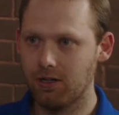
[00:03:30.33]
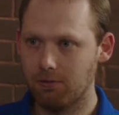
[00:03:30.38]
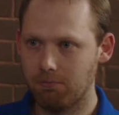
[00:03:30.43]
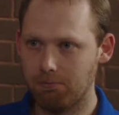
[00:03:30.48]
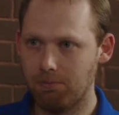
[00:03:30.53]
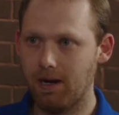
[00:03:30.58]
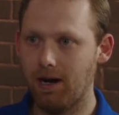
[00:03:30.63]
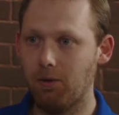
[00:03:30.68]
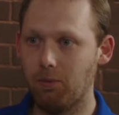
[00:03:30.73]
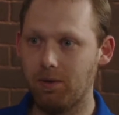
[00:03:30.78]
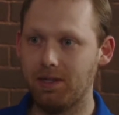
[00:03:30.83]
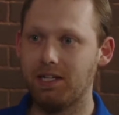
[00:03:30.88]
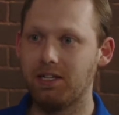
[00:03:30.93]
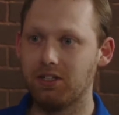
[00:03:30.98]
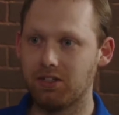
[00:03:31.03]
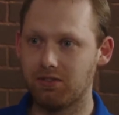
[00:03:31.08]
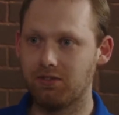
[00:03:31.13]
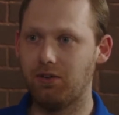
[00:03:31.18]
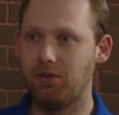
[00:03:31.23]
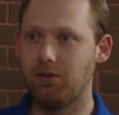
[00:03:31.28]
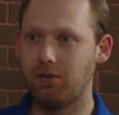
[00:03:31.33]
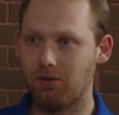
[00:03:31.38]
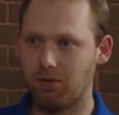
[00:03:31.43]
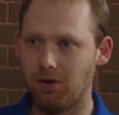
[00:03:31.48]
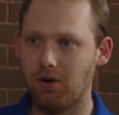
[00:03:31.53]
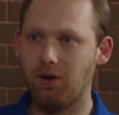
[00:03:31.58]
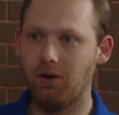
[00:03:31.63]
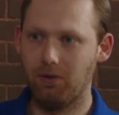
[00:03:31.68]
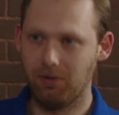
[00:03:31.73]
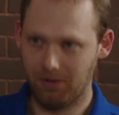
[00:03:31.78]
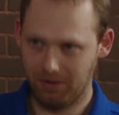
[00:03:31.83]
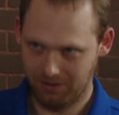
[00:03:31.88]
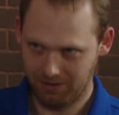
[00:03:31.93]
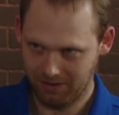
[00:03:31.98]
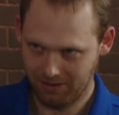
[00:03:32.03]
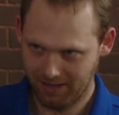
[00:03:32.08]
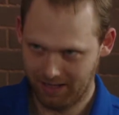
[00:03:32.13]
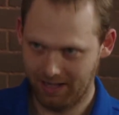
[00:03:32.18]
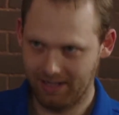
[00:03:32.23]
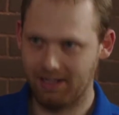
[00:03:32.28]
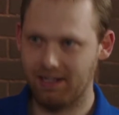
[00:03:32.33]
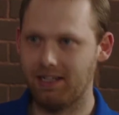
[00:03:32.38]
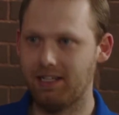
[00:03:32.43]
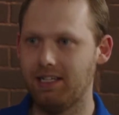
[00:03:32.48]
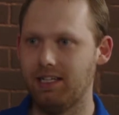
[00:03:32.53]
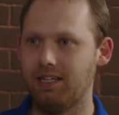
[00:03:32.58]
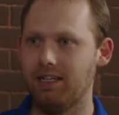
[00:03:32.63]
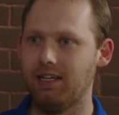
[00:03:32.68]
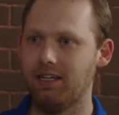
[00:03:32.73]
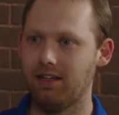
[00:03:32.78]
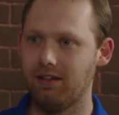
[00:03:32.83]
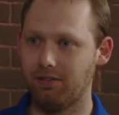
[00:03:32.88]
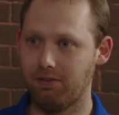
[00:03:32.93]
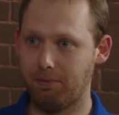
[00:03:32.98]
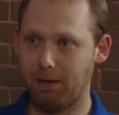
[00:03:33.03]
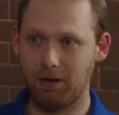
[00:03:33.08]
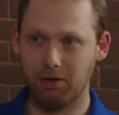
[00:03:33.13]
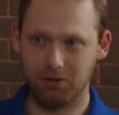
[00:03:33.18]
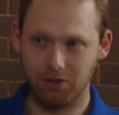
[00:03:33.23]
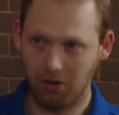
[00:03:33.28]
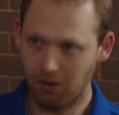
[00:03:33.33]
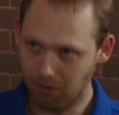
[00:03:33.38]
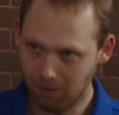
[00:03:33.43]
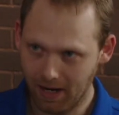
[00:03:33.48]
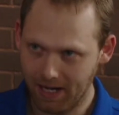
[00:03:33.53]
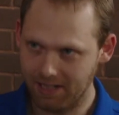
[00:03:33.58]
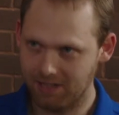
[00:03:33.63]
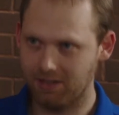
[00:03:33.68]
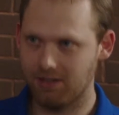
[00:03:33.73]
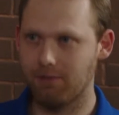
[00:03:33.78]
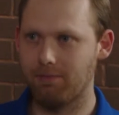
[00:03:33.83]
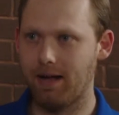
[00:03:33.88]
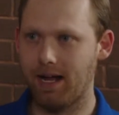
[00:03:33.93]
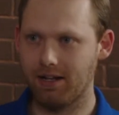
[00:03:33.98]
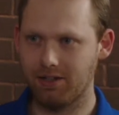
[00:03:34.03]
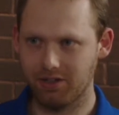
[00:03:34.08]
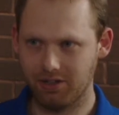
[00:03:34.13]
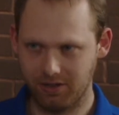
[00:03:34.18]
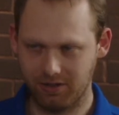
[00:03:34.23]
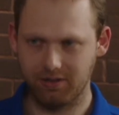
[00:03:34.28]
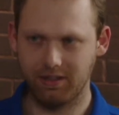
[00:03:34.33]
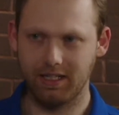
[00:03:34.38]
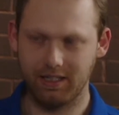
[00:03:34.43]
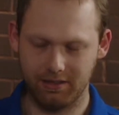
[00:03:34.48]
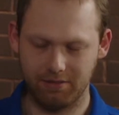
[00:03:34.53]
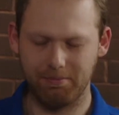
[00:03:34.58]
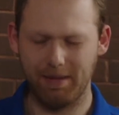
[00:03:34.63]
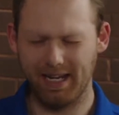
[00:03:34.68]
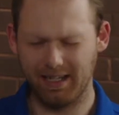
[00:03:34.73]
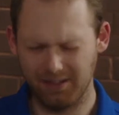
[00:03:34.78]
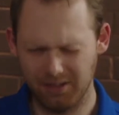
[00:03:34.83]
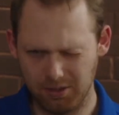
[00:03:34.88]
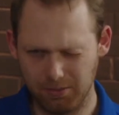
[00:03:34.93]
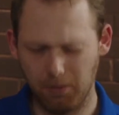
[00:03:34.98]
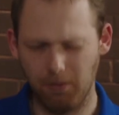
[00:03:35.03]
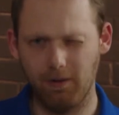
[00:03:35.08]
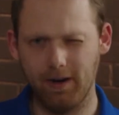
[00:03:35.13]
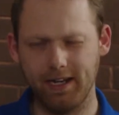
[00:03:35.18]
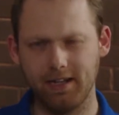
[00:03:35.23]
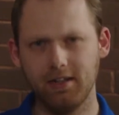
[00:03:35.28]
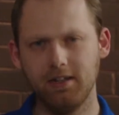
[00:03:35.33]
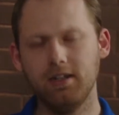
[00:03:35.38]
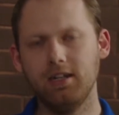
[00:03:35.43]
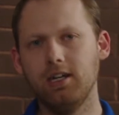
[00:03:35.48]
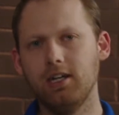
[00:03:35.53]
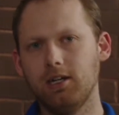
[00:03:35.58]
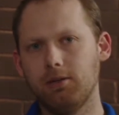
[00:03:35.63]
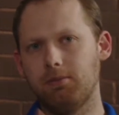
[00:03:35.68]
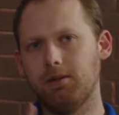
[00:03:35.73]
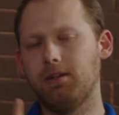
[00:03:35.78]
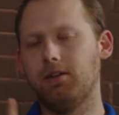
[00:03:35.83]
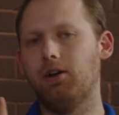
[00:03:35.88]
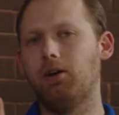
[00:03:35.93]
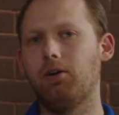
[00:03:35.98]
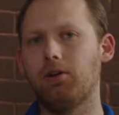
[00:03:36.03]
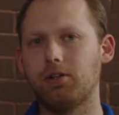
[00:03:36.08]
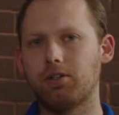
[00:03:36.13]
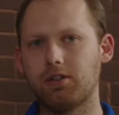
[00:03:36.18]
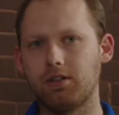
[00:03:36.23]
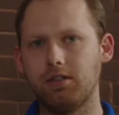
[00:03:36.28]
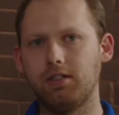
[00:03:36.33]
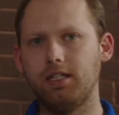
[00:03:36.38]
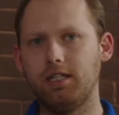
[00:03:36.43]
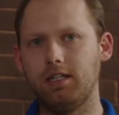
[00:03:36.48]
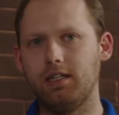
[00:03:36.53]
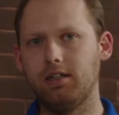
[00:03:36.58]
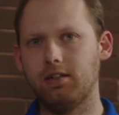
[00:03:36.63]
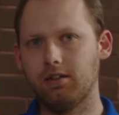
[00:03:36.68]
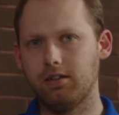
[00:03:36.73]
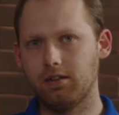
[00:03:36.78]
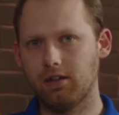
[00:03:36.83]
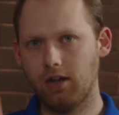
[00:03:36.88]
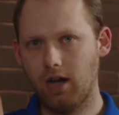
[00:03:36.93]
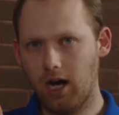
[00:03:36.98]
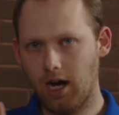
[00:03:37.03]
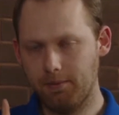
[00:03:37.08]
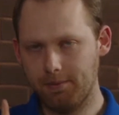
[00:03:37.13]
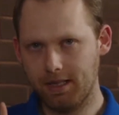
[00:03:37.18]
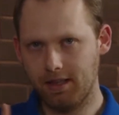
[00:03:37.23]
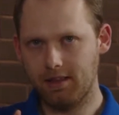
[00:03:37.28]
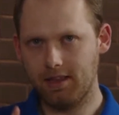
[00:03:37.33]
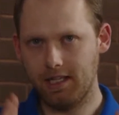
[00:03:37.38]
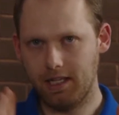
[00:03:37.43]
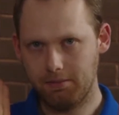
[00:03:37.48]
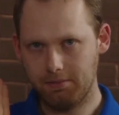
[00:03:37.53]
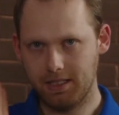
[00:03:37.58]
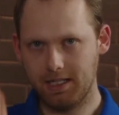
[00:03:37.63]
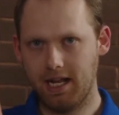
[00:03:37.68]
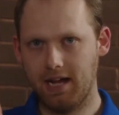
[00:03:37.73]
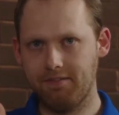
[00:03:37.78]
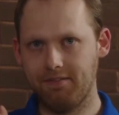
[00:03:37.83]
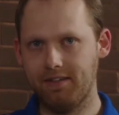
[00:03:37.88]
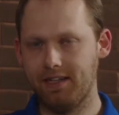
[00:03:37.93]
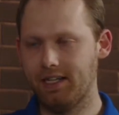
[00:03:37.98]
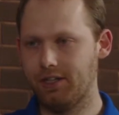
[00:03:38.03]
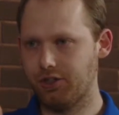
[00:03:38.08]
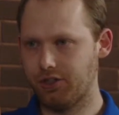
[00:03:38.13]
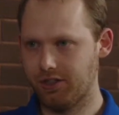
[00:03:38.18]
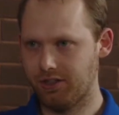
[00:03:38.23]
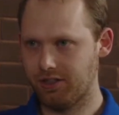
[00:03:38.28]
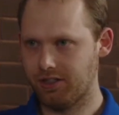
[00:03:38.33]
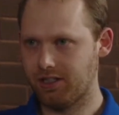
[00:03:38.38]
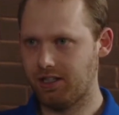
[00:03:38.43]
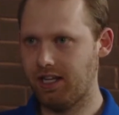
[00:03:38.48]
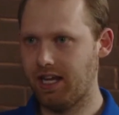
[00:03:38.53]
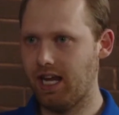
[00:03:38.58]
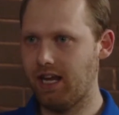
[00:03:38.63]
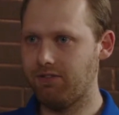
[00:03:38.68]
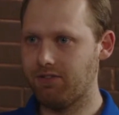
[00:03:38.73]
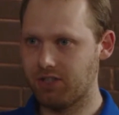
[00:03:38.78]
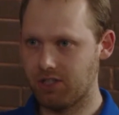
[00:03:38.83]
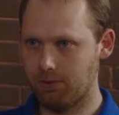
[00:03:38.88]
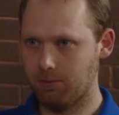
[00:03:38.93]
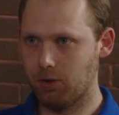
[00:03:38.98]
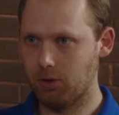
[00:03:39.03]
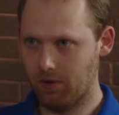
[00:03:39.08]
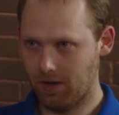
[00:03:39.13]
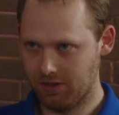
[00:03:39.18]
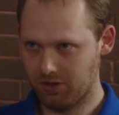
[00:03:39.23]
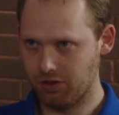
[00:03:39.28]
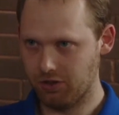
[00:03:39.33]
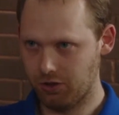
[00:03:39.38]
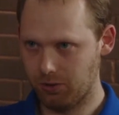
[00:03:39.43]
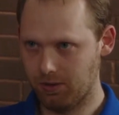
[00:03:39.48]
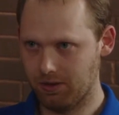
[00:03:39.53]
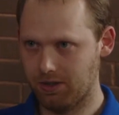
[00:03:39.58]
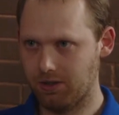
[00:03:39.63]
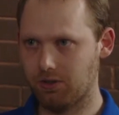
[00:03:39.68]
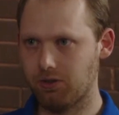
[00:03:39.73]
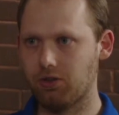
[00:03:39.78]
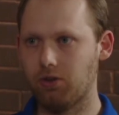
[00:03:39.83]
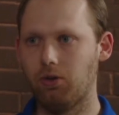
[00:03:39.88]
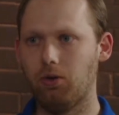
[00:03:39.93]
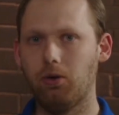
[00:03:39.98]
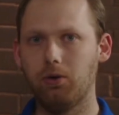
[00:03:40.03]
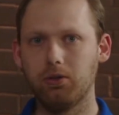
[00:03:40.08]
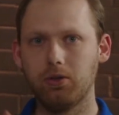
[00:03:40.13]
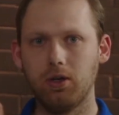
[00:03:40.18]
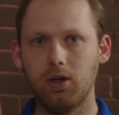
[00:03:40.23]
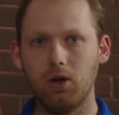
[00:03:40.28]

But when he is full grown, then he bears all rights of the master. And he makes this point. But notice the common theme, the definition. Slave, someone who has to do what they're told.